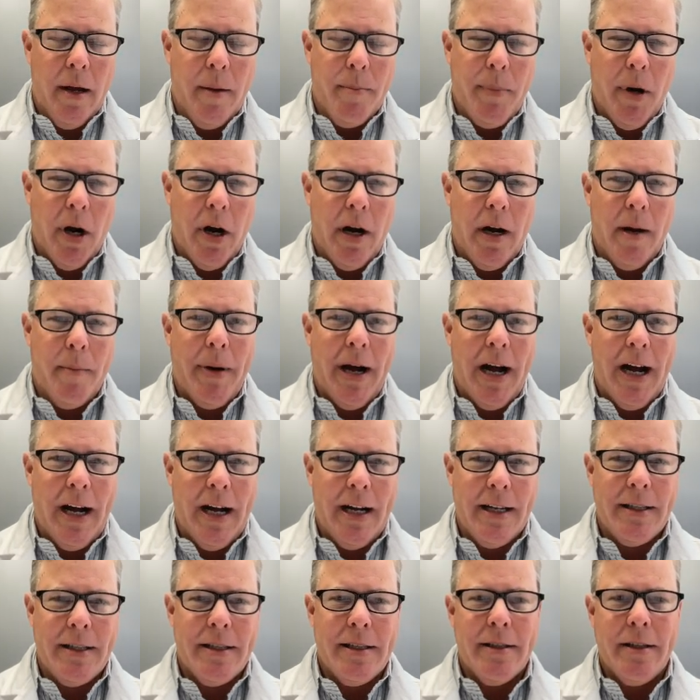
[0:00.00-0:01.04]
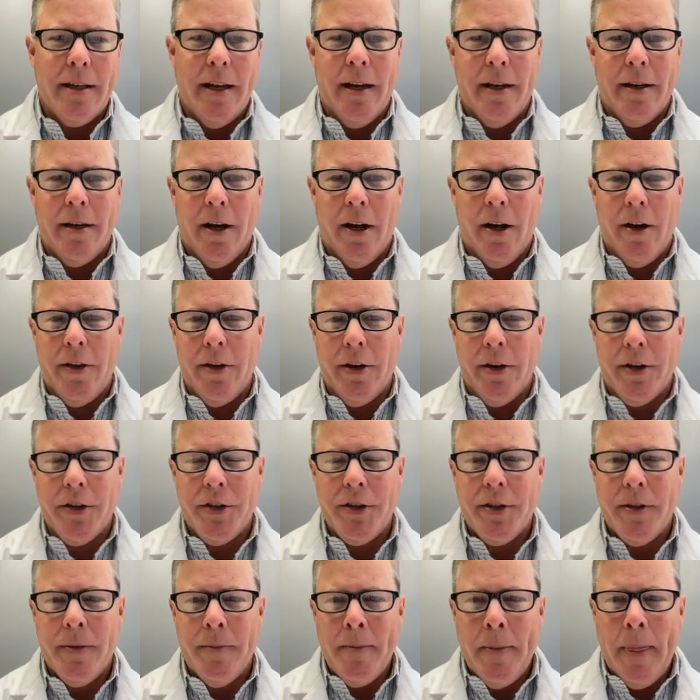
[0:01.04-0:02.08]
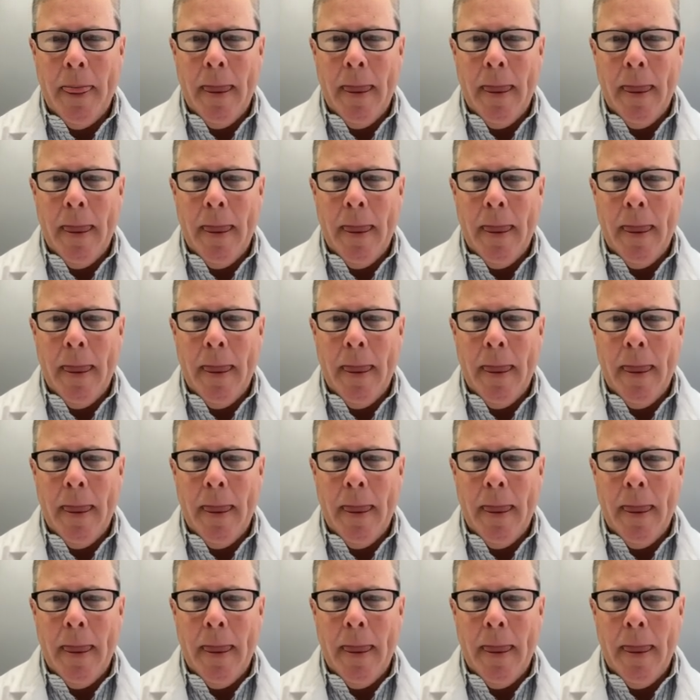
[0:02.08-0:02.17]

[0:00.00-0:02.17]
POTS, and others.